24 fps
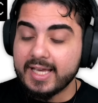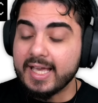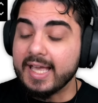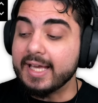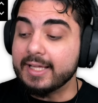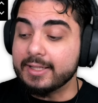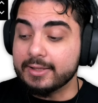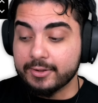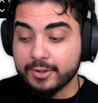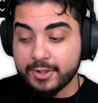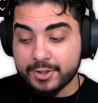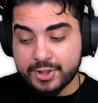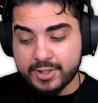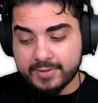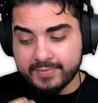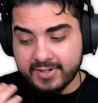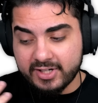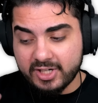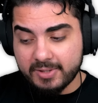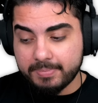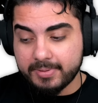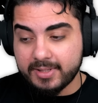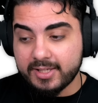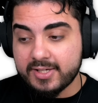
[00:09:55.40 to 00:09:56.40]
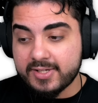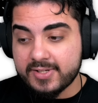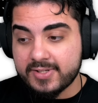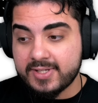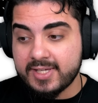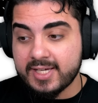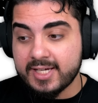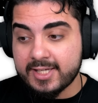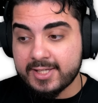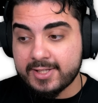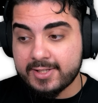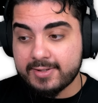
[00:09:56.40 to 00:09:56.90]
And lots of other players
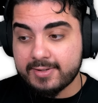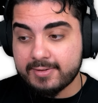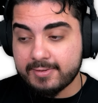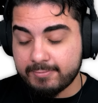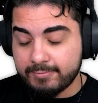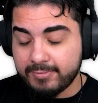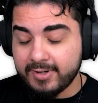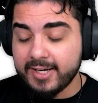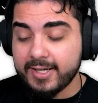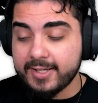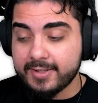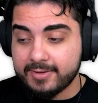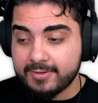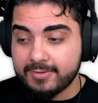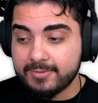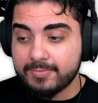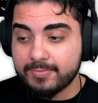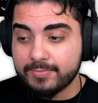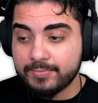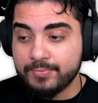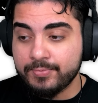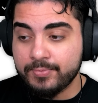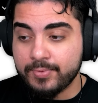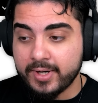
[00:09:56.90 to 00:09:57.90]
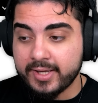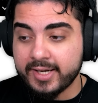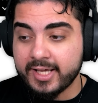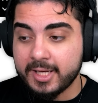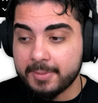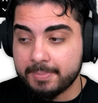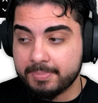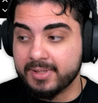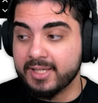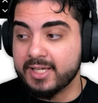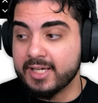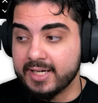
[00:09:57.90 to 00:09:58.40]
guess right when I
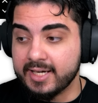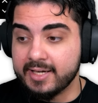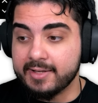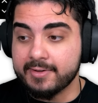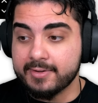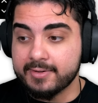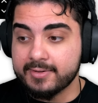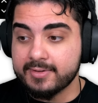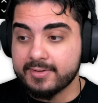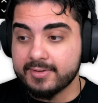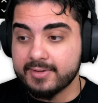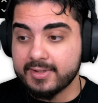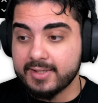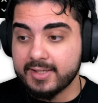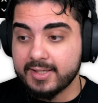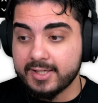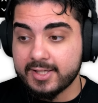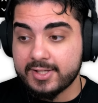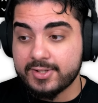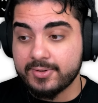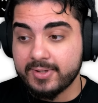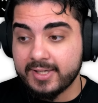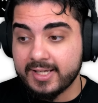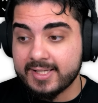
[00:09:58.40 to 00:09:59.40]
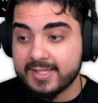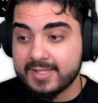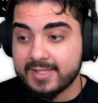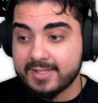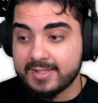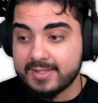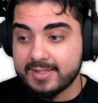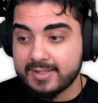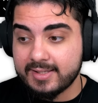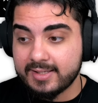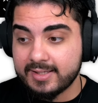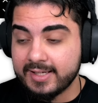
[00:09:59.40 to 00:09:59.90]
play raider, uh, so
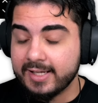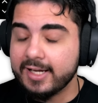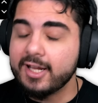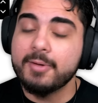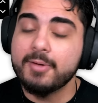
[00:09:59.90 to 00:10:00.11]
that's kind of a